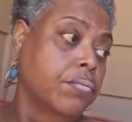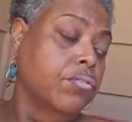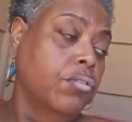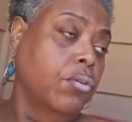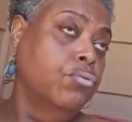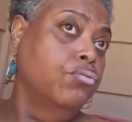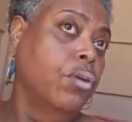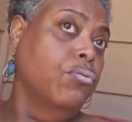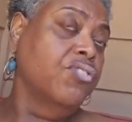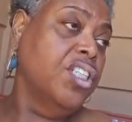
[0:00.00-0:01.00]
you
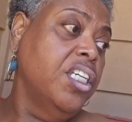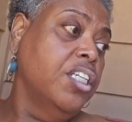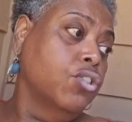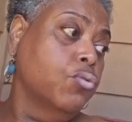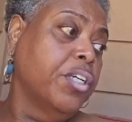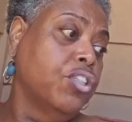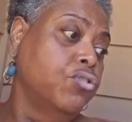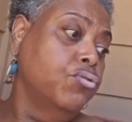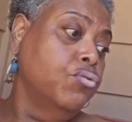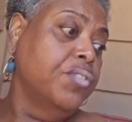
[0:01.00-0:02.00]
don't see it as quick as
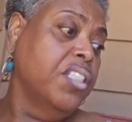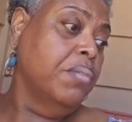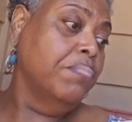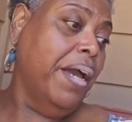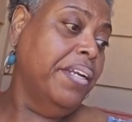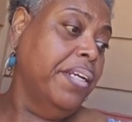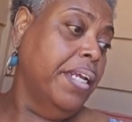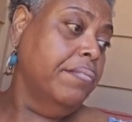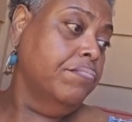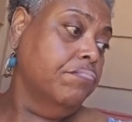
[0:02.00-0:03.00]
you do with somebody
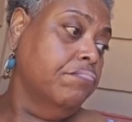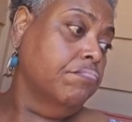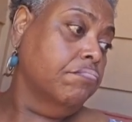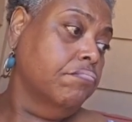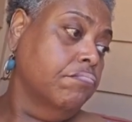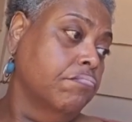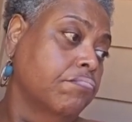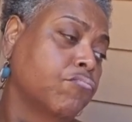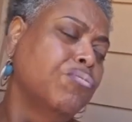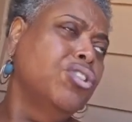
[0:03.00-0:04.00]
that.
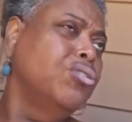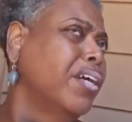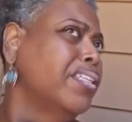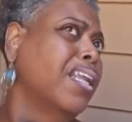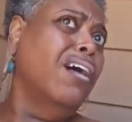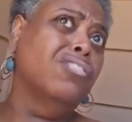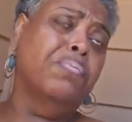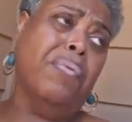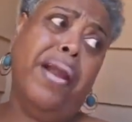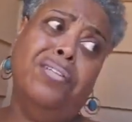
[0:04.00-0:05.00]
But you had
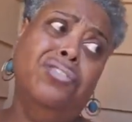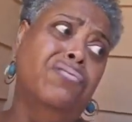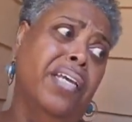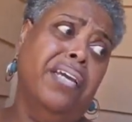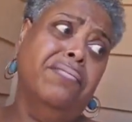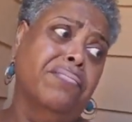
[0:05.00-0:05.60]
lost prior to that.